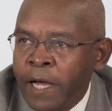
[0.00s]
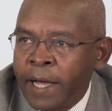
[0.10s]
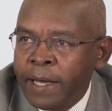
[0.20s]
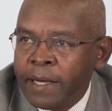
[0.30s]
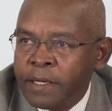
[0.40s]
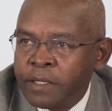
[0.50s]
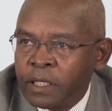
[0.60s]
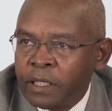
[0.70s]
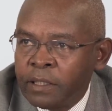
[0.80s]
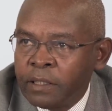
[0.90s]
and
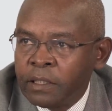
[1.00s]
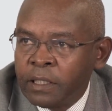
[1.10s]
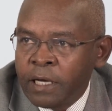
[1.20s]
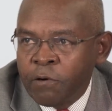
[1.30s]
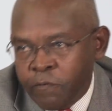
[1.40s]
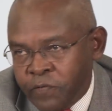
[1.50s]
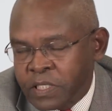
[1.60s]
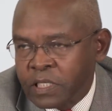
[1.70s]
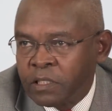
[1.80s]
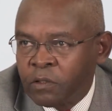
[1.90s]

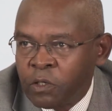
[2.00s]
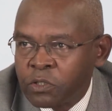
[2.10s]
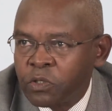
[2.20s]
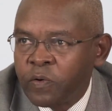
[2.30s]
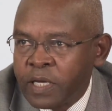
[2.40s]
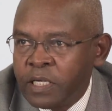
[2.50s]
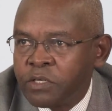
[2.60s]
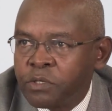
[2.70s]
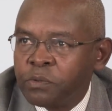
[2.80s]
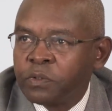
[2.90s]
obviously also
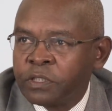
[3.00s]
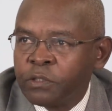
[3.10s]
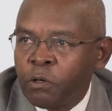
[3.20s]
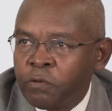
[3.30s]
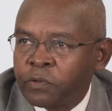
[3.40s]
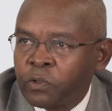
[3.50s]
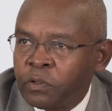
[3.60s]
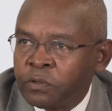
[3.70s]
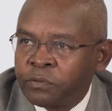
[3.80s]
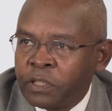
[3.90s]
into the
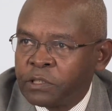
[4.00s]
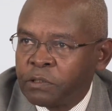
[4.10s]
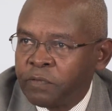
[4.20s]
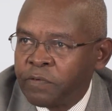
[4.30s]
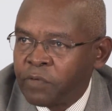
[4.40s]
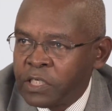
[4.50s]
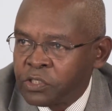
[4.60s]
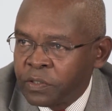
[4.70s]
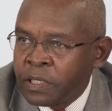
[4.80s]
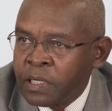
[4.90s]
overall rate of
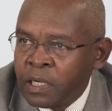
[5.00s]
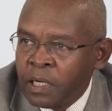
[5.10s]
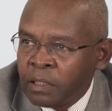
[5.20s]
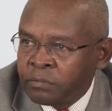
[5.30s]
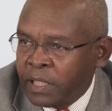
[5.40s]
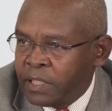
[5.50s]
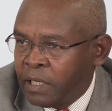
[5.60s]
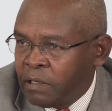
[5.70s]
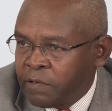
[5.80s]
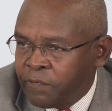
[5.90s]
inflation. Right
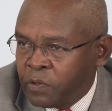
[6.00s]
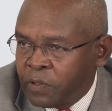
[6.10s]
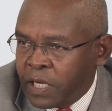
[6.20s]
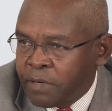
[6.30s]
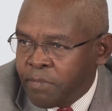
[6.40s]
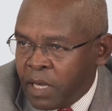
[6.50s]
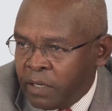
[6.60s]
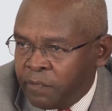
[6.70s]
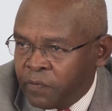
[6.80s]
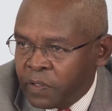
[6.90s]
now, if you look at
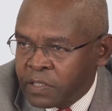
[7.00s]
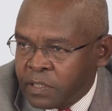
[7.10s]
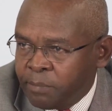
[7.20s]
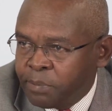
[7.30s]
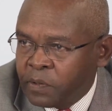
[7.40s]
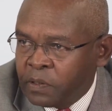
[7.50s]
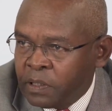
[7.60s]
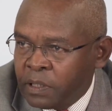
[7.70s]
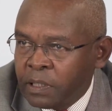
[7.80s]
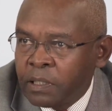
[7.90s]
May, for example,
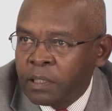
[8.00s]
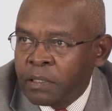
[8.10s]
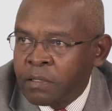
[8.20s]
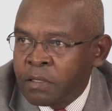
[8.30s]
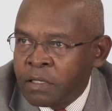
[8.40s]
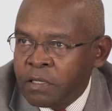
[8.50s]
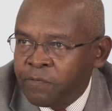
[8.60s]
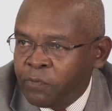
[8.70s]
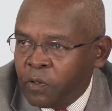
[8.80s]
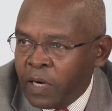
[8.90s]
these
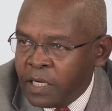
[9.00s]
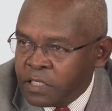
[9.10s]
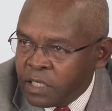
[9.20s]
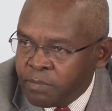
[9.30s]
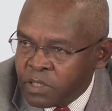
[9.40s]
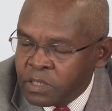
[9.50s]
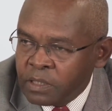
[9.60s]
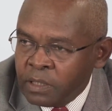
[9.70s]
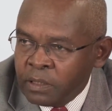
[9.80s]
4 items